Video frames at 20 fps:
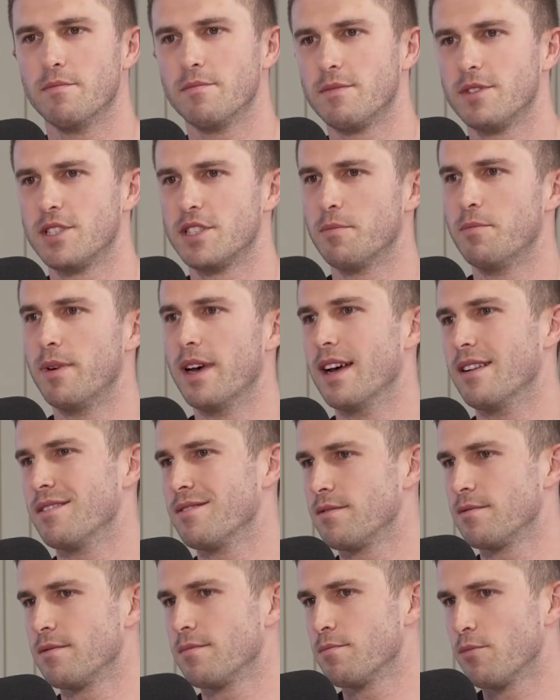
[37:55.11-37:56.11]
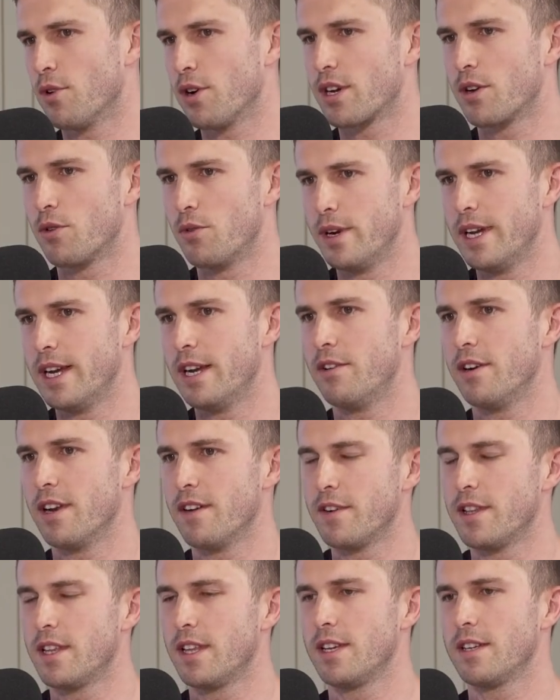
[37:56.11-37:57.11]
just about my career and
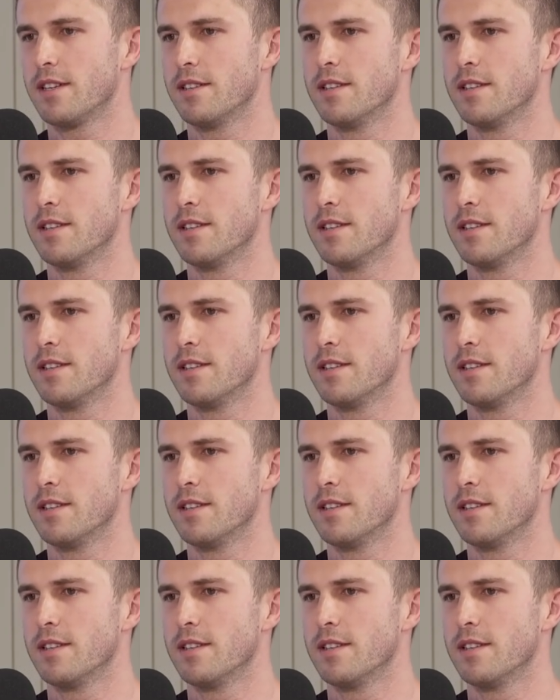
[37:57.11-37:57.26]
everything.